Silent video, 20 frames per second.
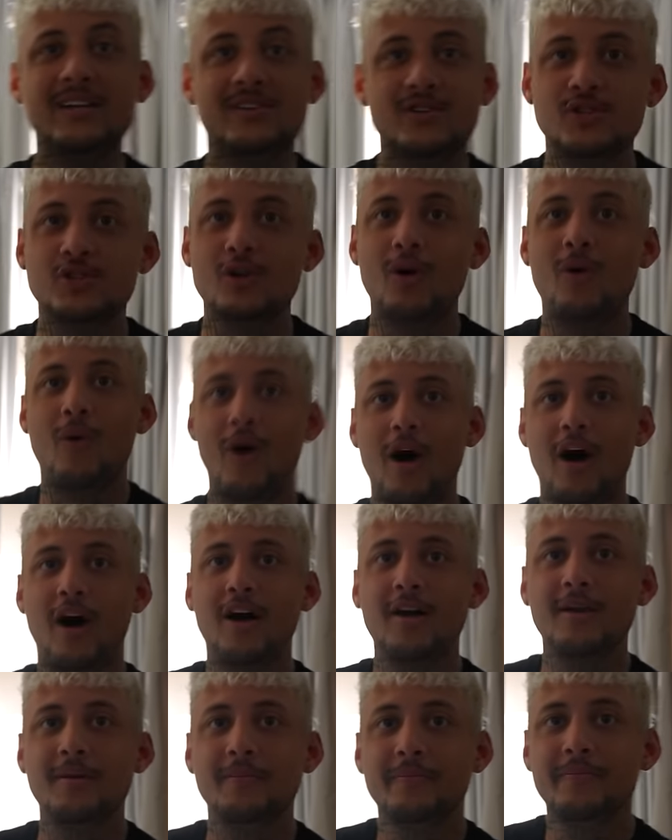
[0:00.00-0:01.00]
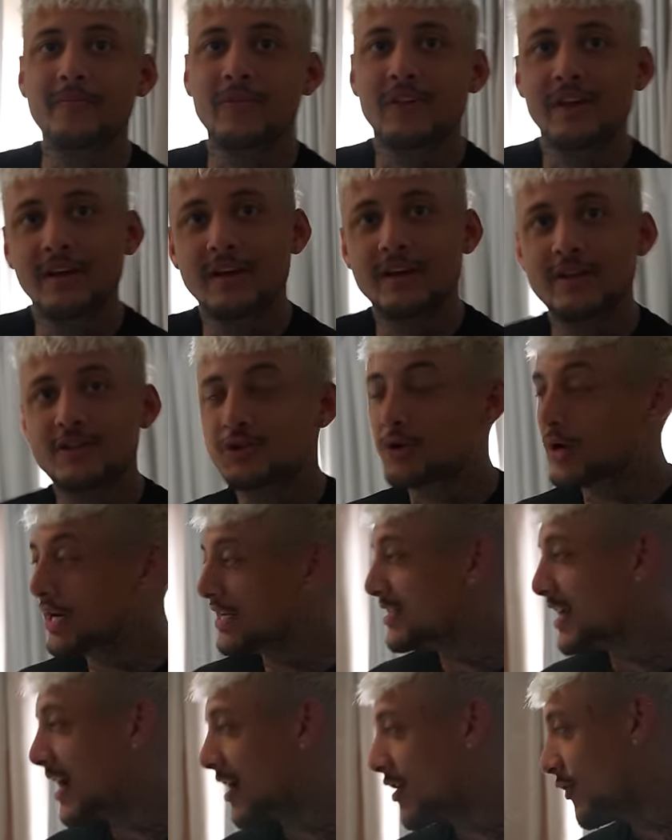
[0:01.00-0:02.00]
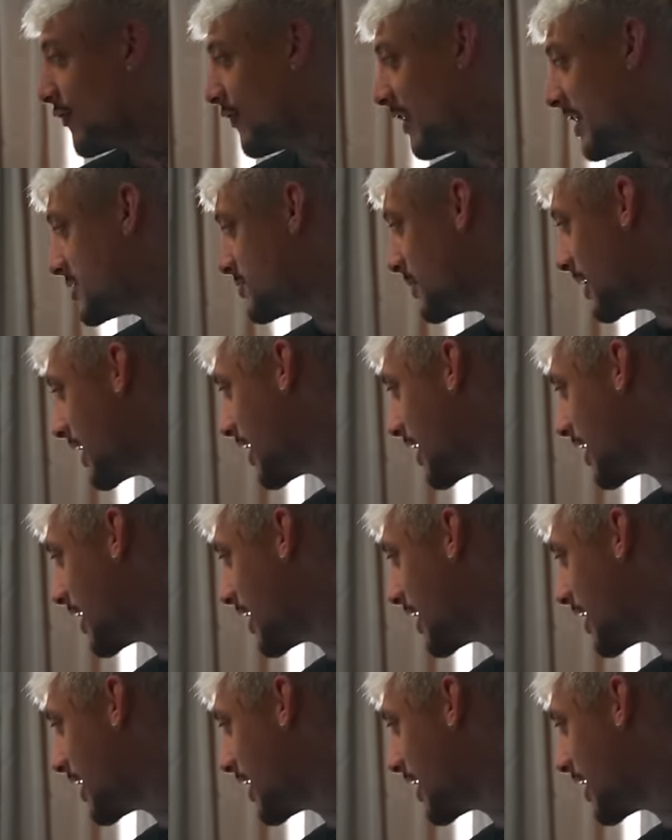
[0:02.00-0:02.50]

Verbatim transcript: so hot. So I sacrificed my